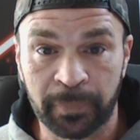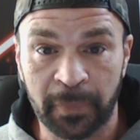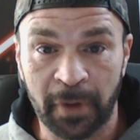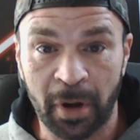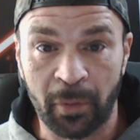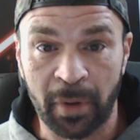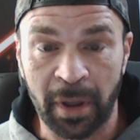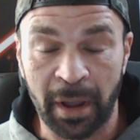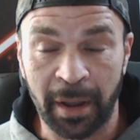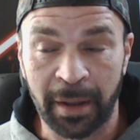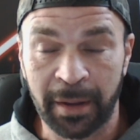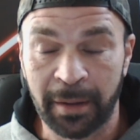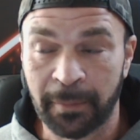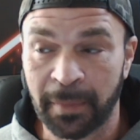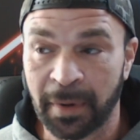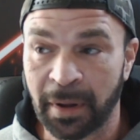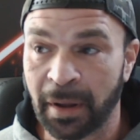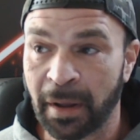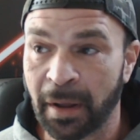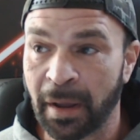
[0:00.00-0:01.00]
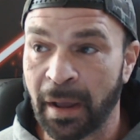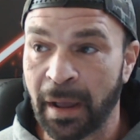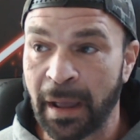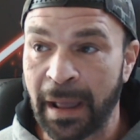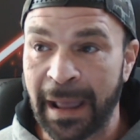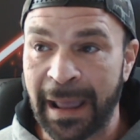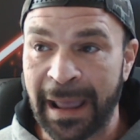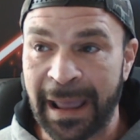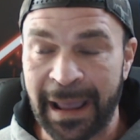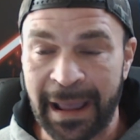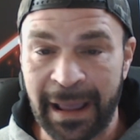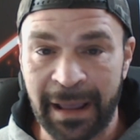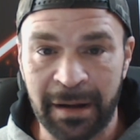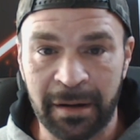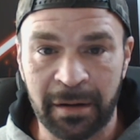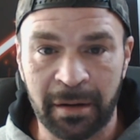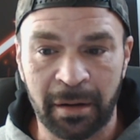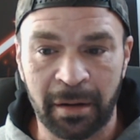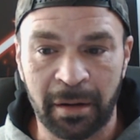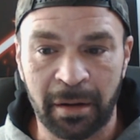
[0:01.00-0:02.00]
Okay?
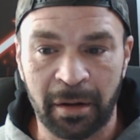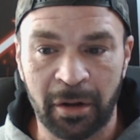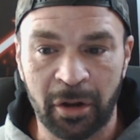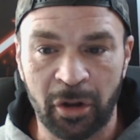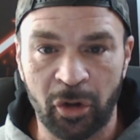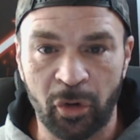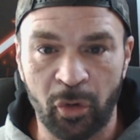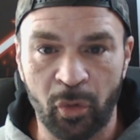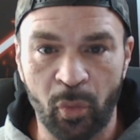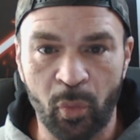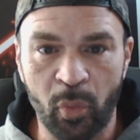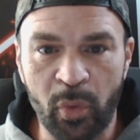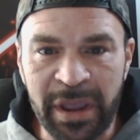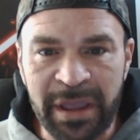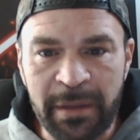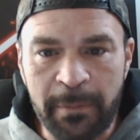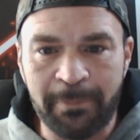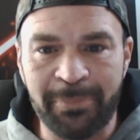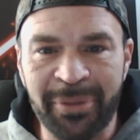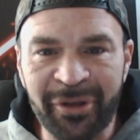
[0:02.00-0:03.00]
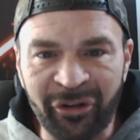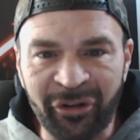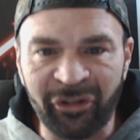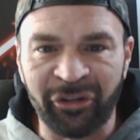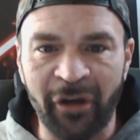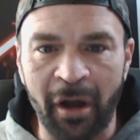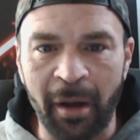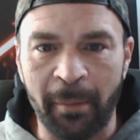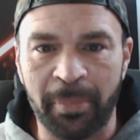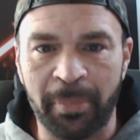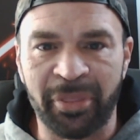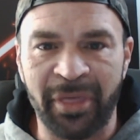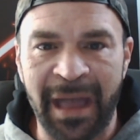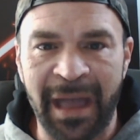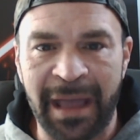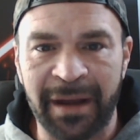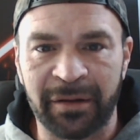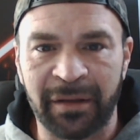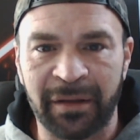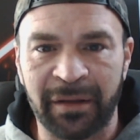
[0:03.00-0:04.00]
And we build up
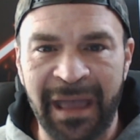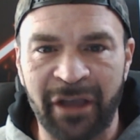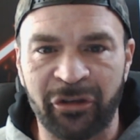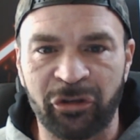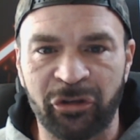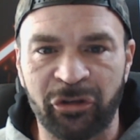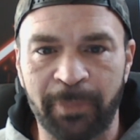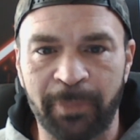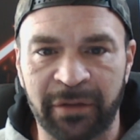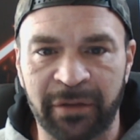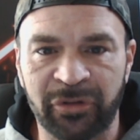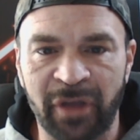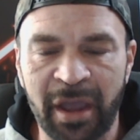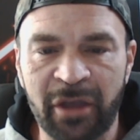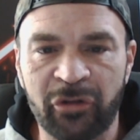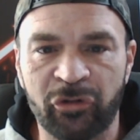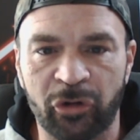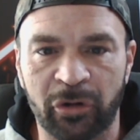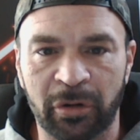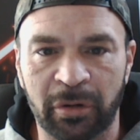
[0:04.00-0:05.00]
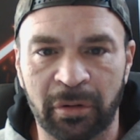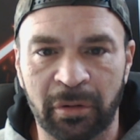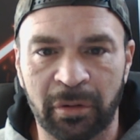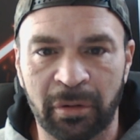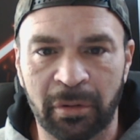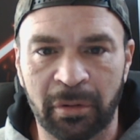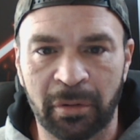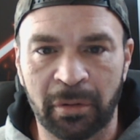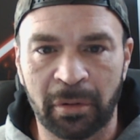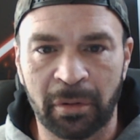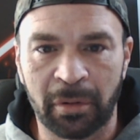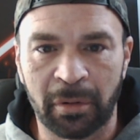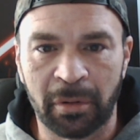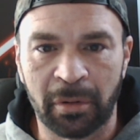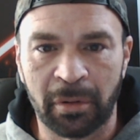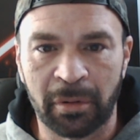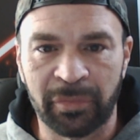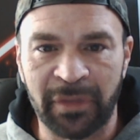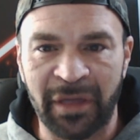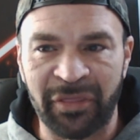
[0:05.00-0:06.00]
that expectation
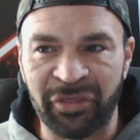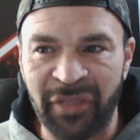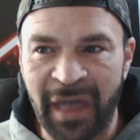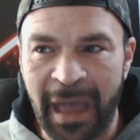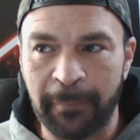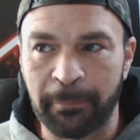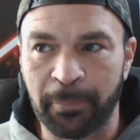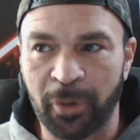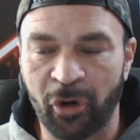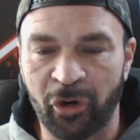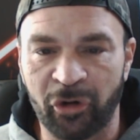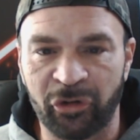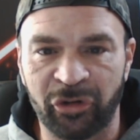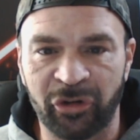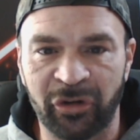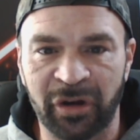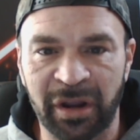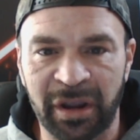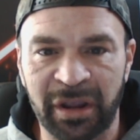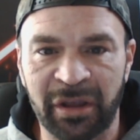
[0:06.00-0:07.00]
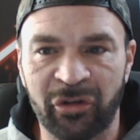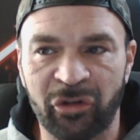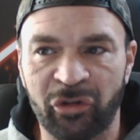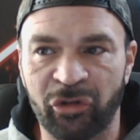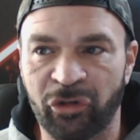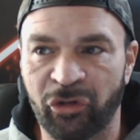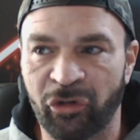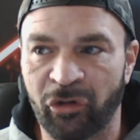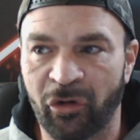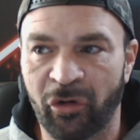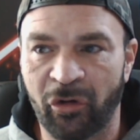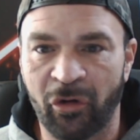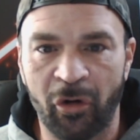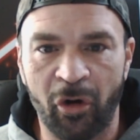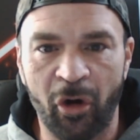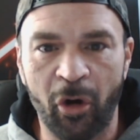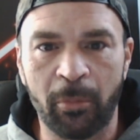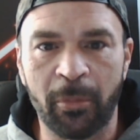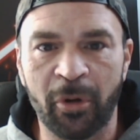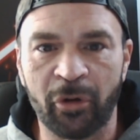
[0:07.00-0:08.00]
that that person is
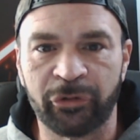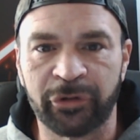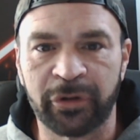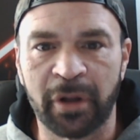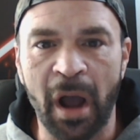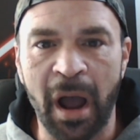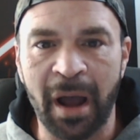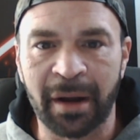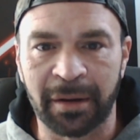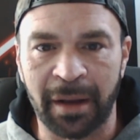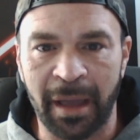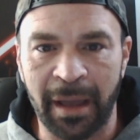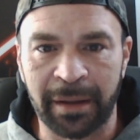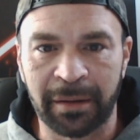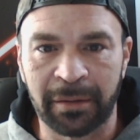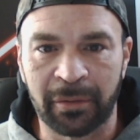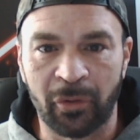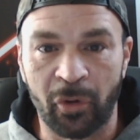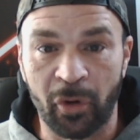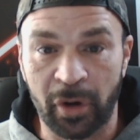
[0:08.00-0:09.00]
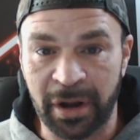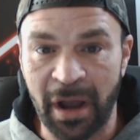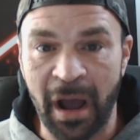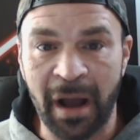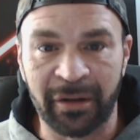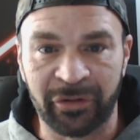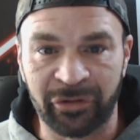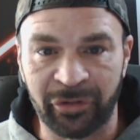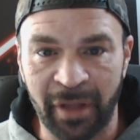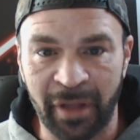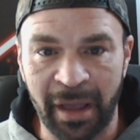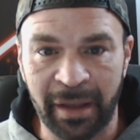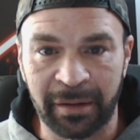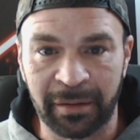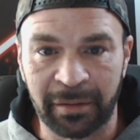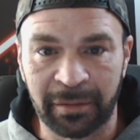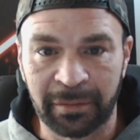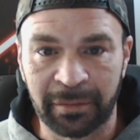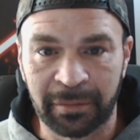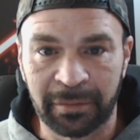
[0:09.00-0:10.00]
almost godlike or goddess-like.
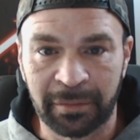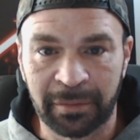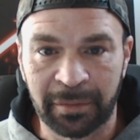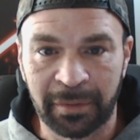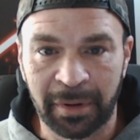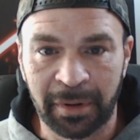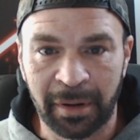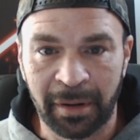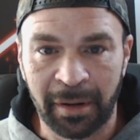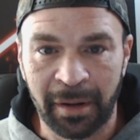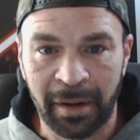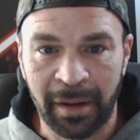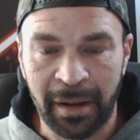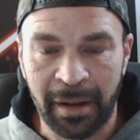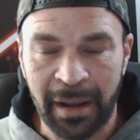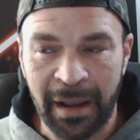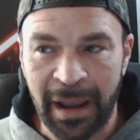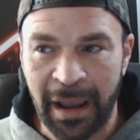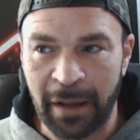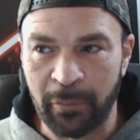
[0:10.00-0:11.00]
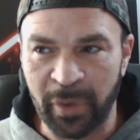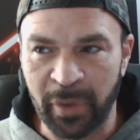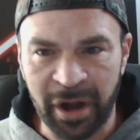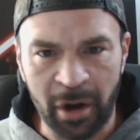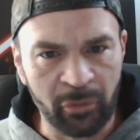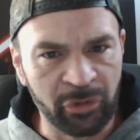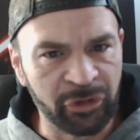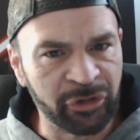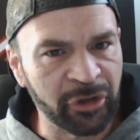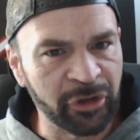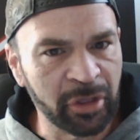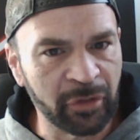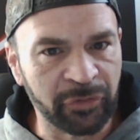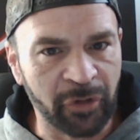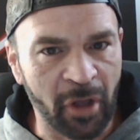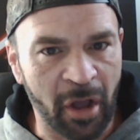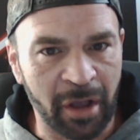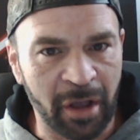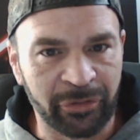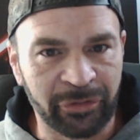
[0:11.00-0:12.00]
And we don't see the
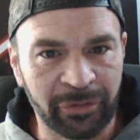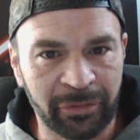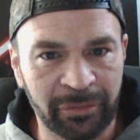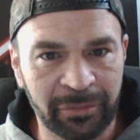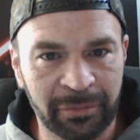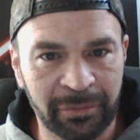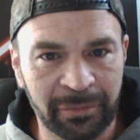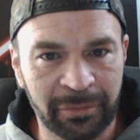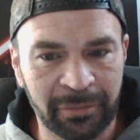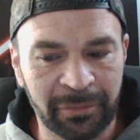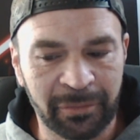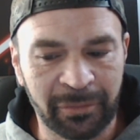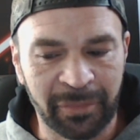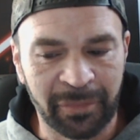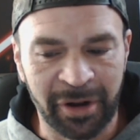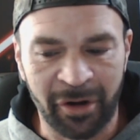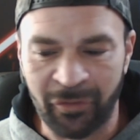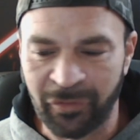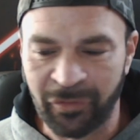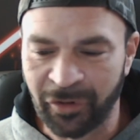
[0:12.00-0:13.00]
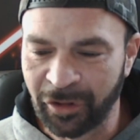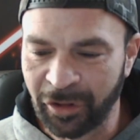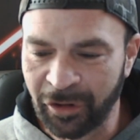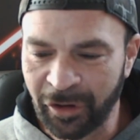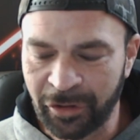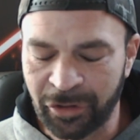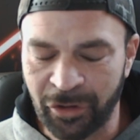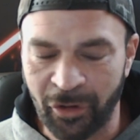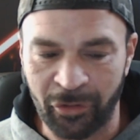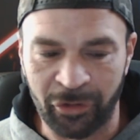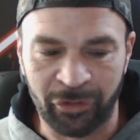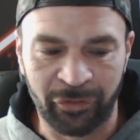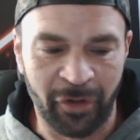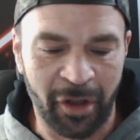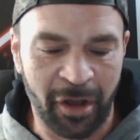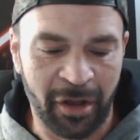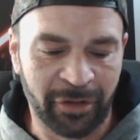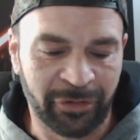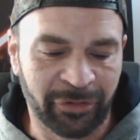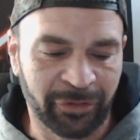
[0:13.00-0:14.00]
flaws. We overlook those
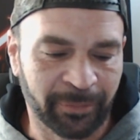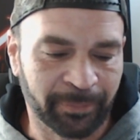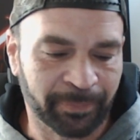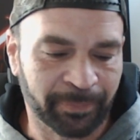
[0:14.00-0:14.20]
flaws.